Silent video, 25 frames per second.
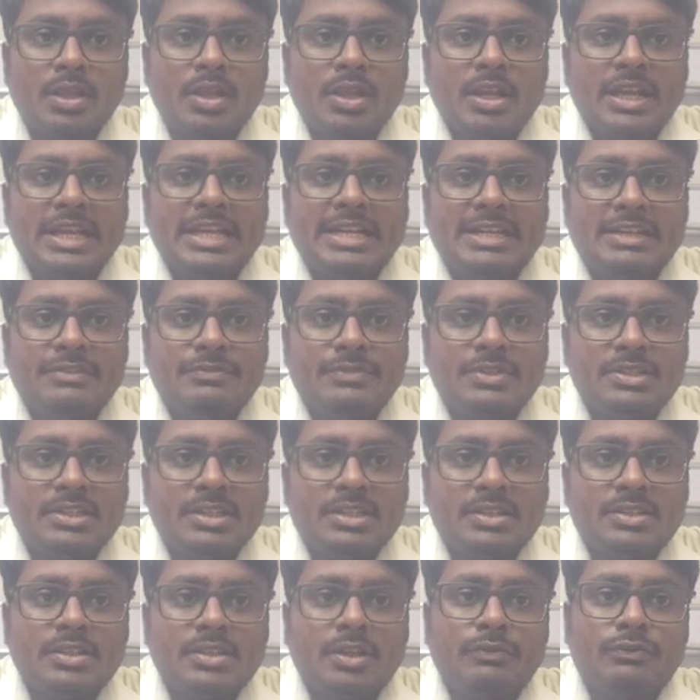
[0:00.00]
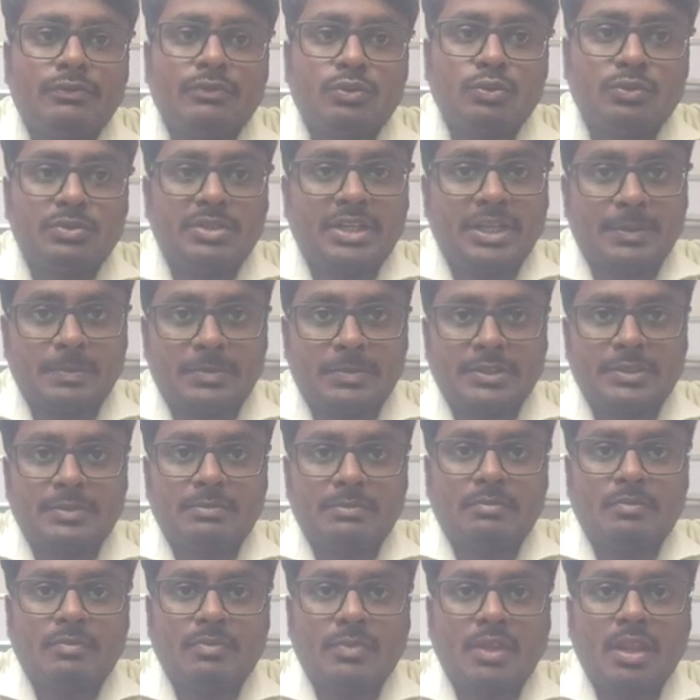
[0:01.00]
Interfacing is of two types:
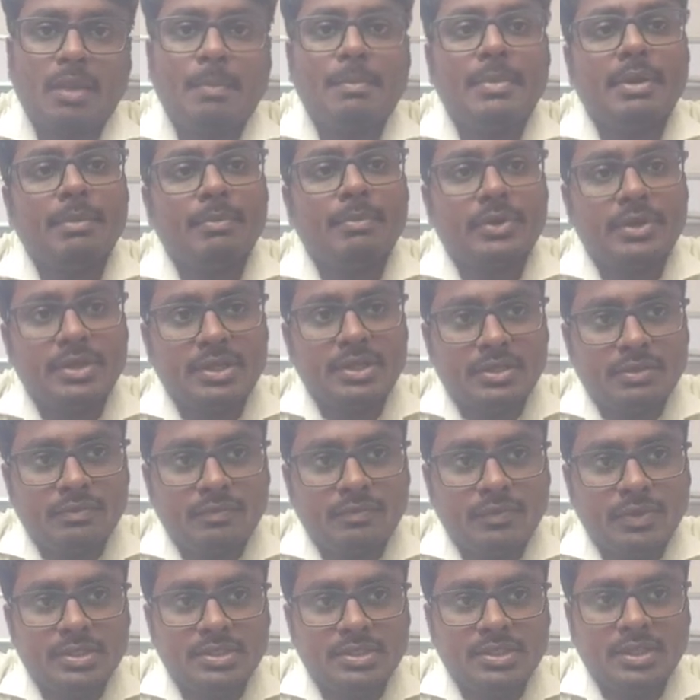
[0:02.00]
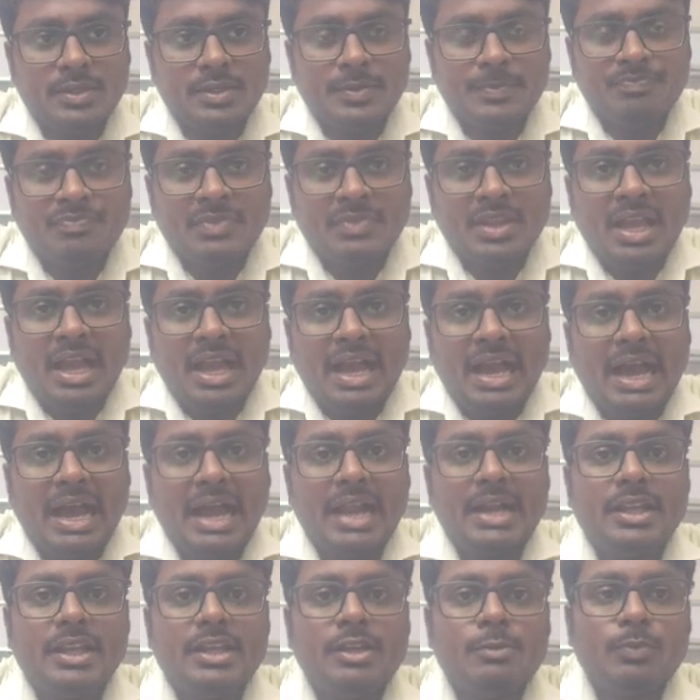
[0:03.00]
memory interfacing and
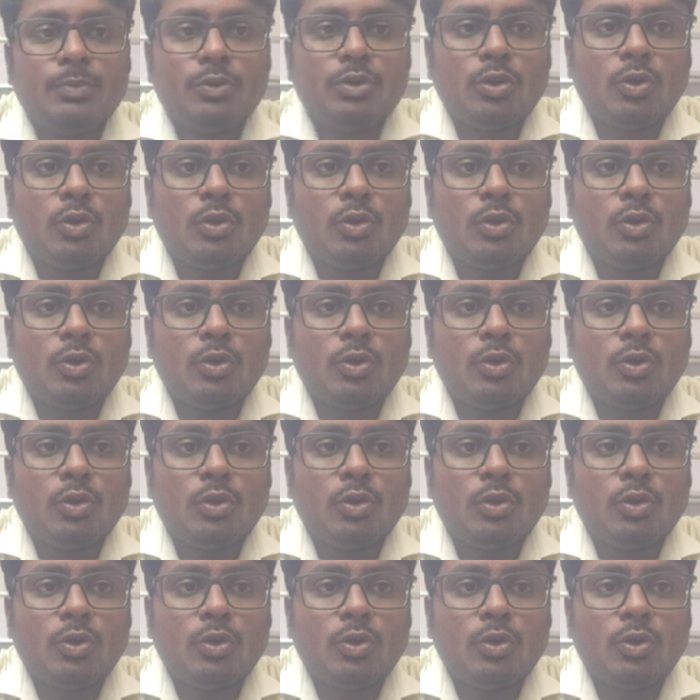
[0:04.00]
input-output